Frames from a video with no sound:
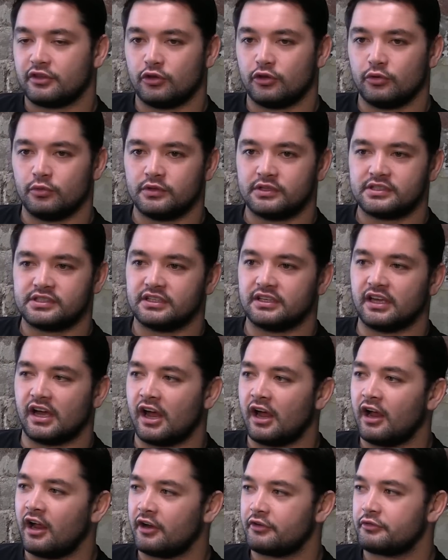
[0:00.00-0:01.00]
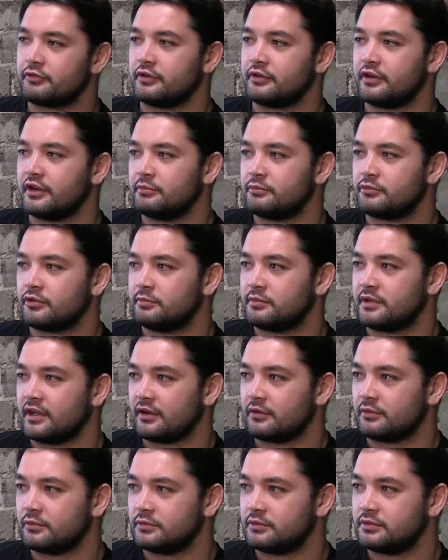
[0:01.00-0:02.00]
you would see 100 hip drop
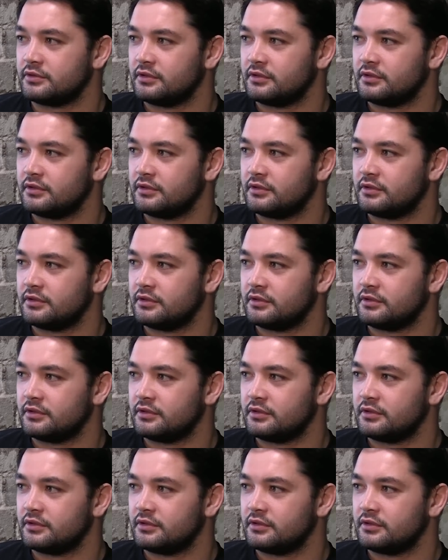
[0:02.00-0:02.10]
tackles.